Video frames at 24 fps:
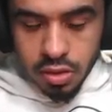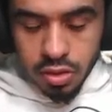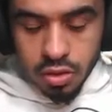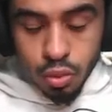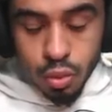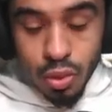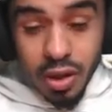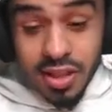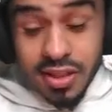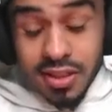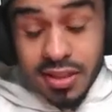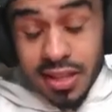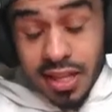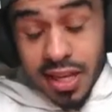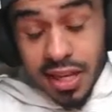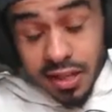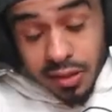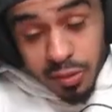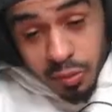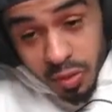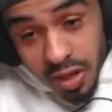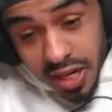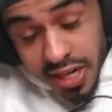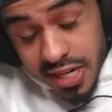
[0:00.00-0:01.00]
What the
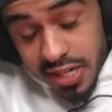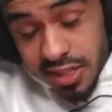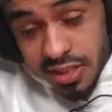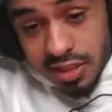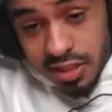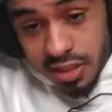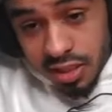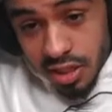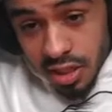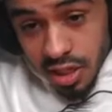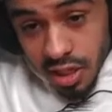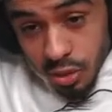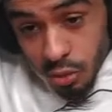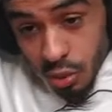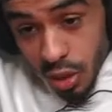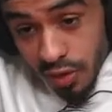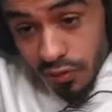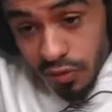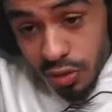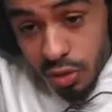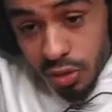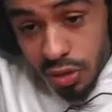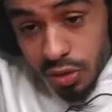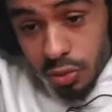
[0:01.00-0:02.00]
hell, raids? We have
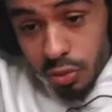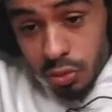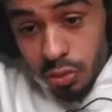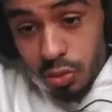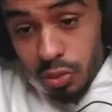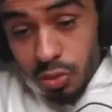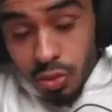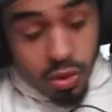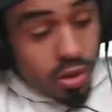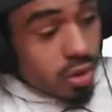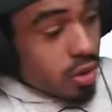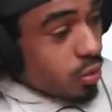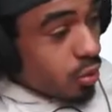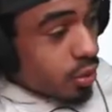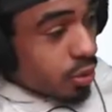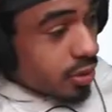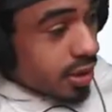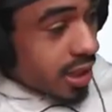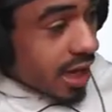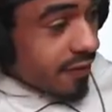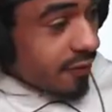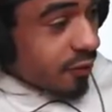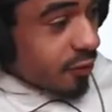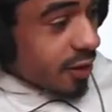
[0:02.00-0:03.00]
a good. We
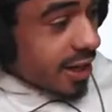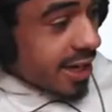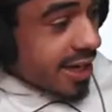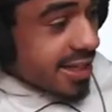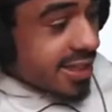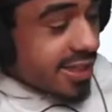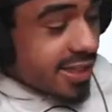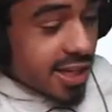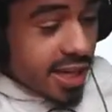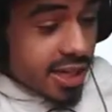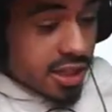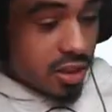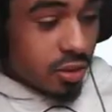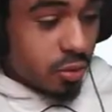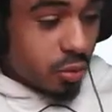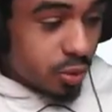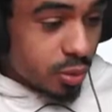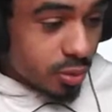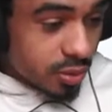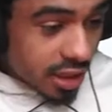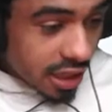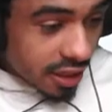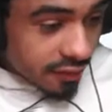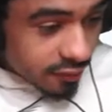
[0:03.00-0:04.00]
didn't have raids yet. We
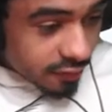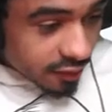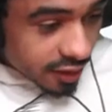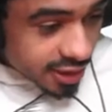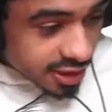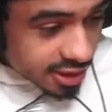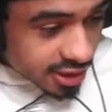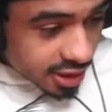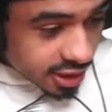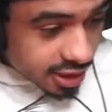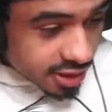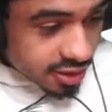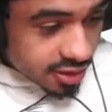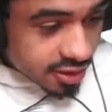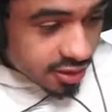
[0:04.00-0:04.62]
didn't have raids yet.